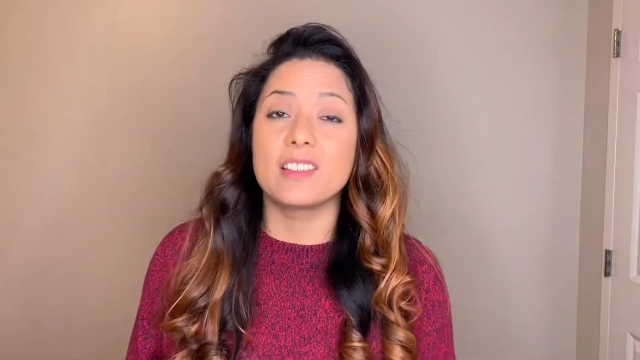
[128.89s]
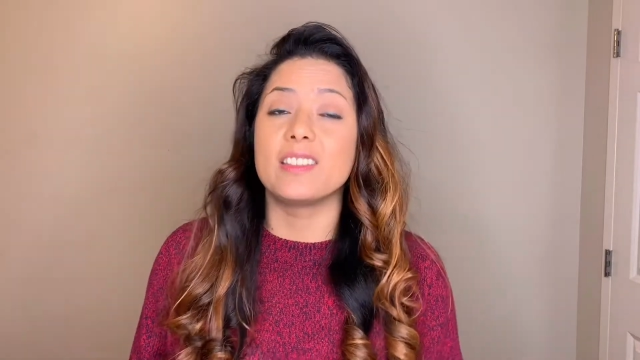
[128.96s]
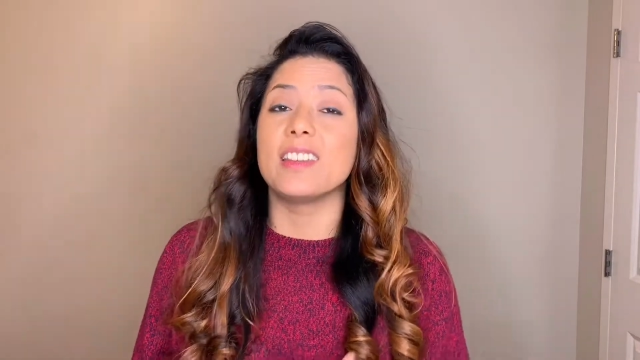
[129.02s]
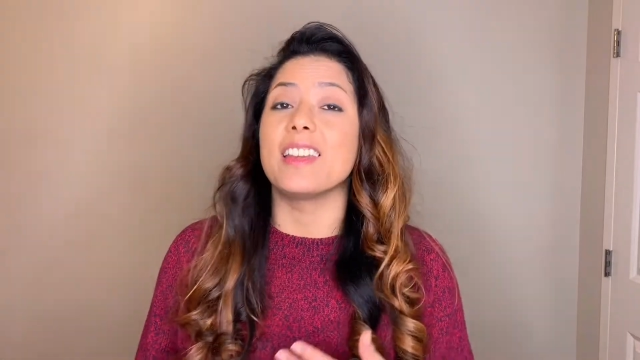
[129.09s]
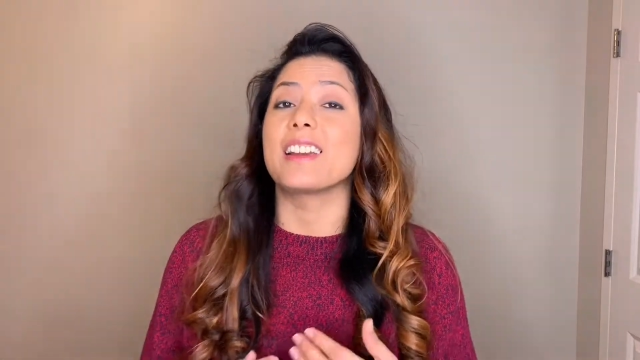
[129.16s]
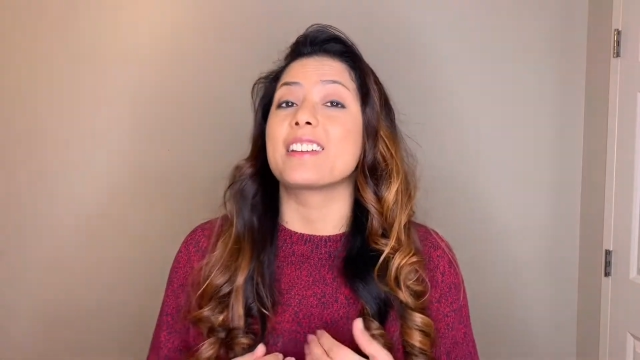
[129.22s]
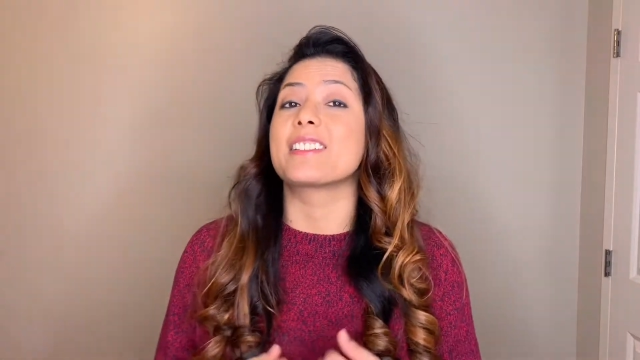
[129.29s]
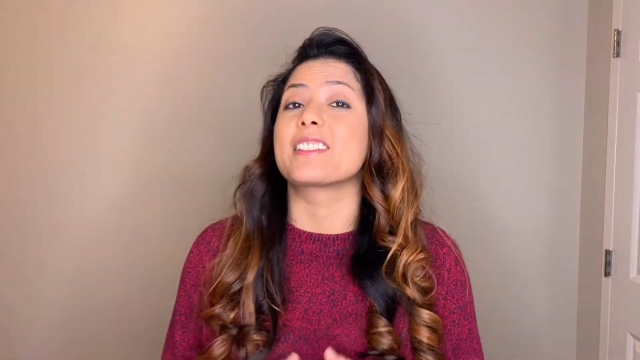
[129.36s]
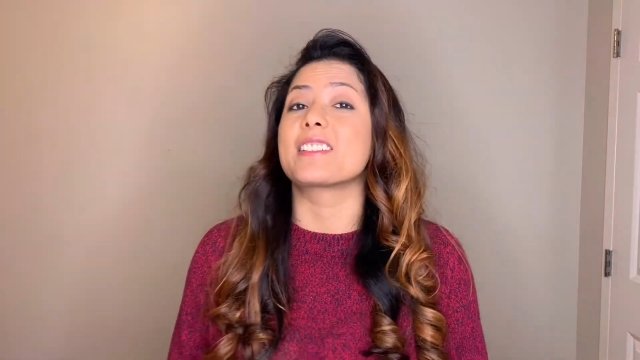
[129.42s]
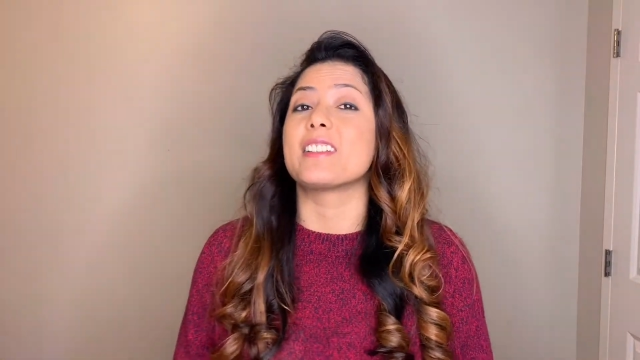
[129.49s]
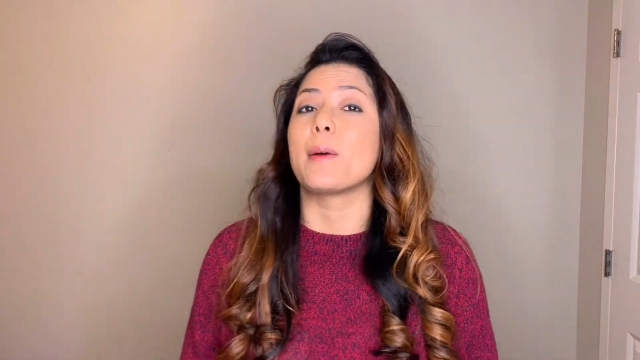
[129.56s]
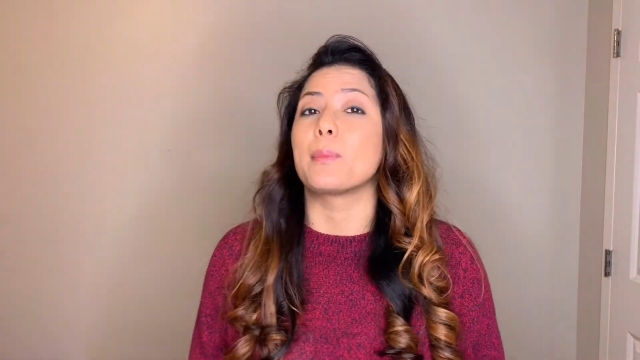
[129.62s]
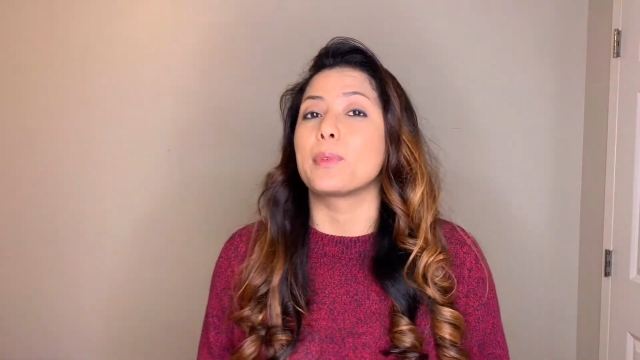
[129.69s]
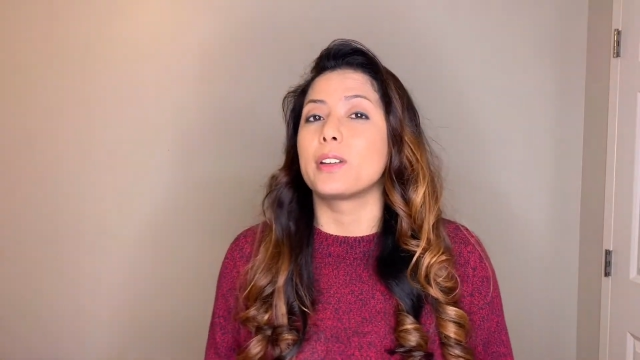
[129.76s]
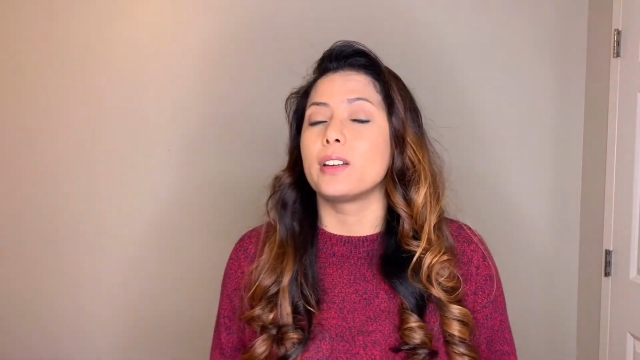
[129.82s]
they
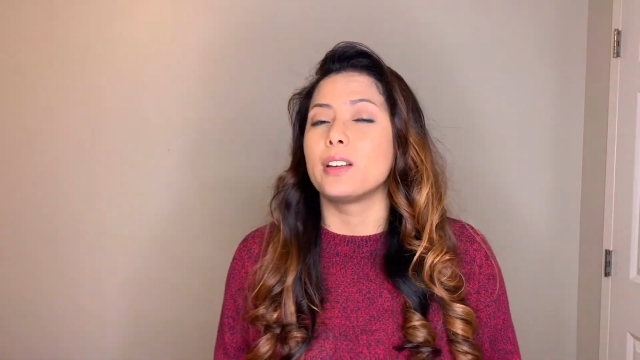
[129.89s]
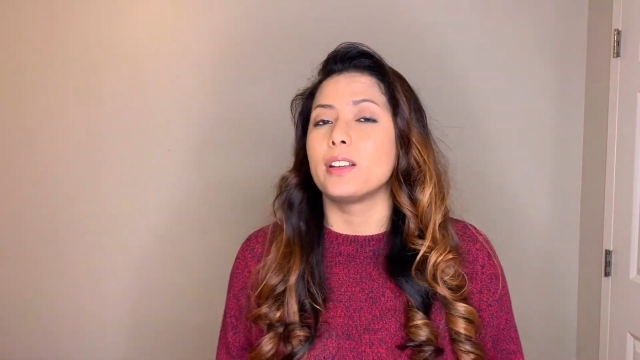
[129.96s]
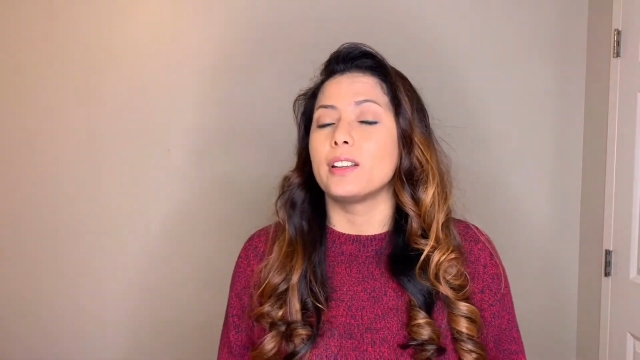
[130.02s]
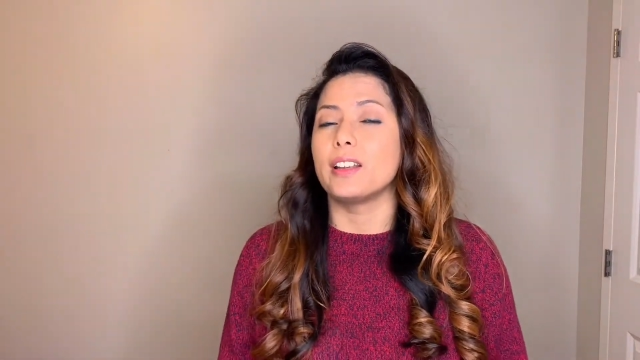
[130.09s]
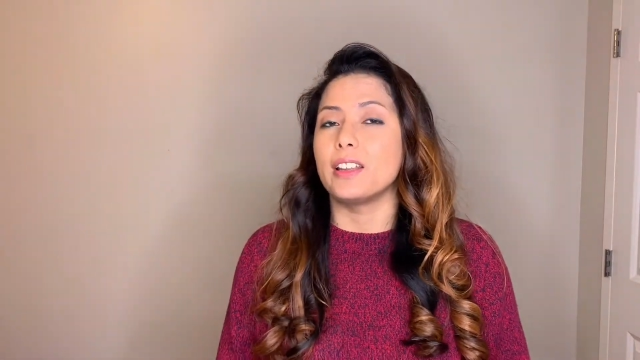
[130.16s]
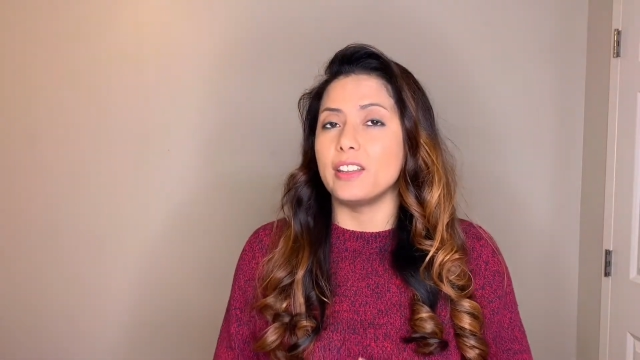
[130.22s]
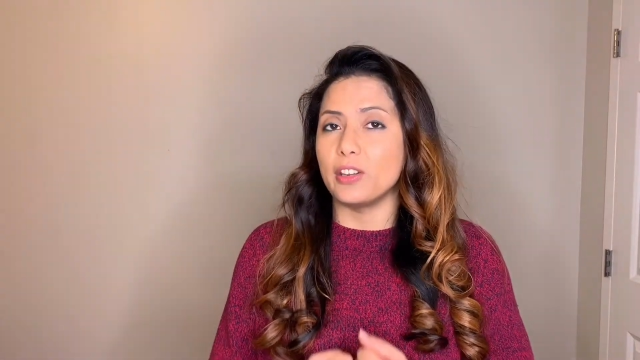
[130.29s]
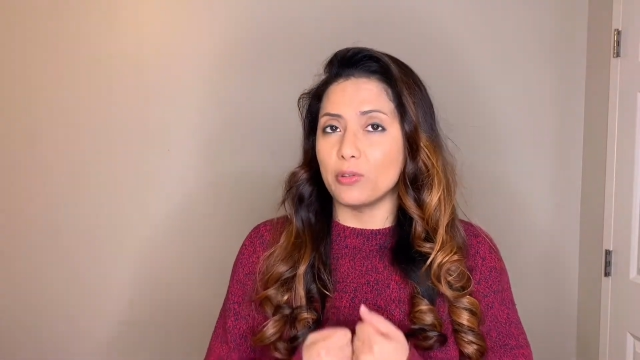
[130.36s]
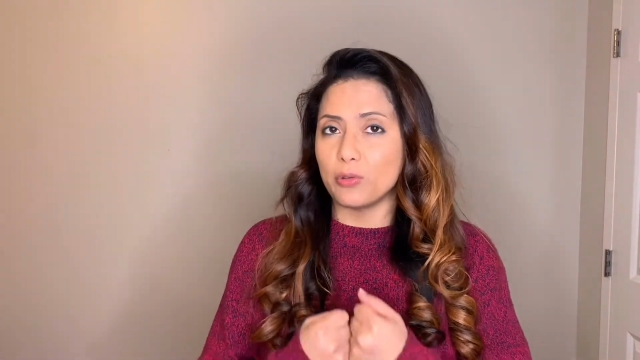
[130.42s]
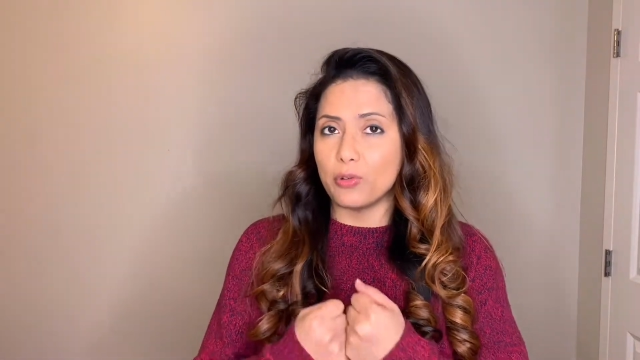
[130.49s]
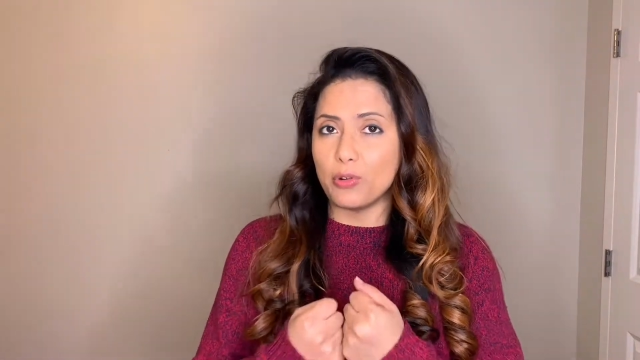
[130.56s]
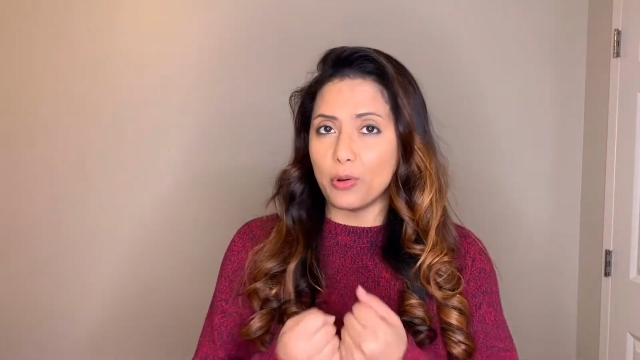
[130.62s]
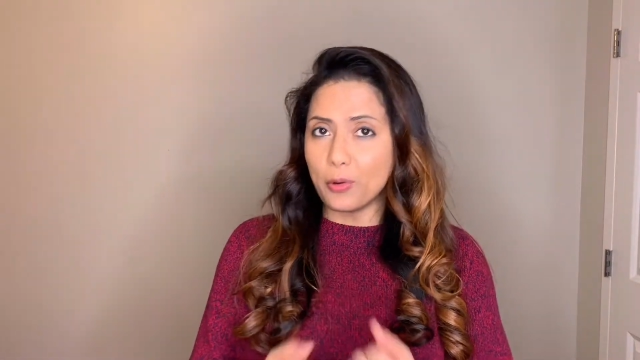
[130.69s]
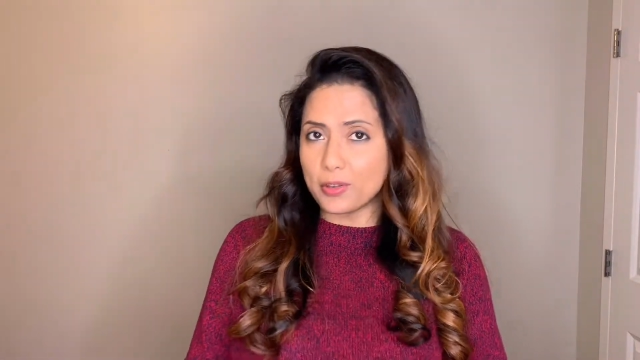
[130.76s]
accept that they don't know